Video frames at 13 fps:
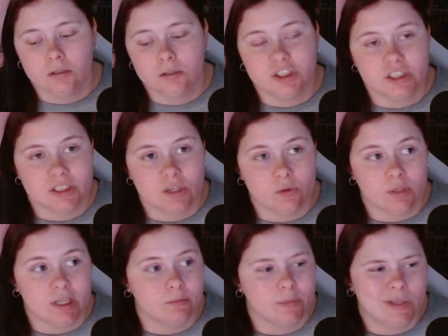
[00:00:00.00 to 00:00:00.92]
Just don't
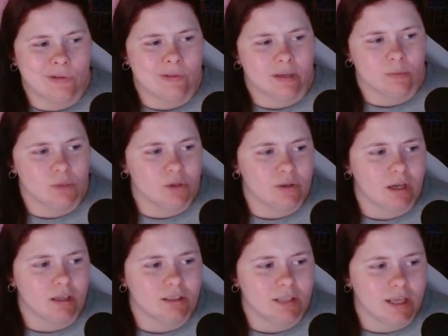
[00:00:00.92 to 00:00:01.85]
let him know that I'm
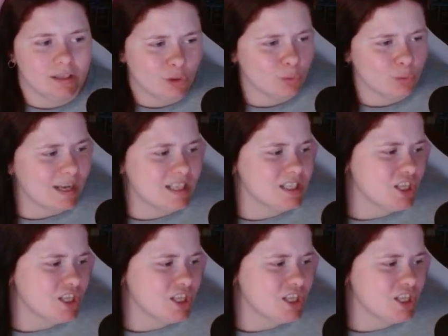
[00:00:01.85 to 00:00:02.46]
going on like the Rise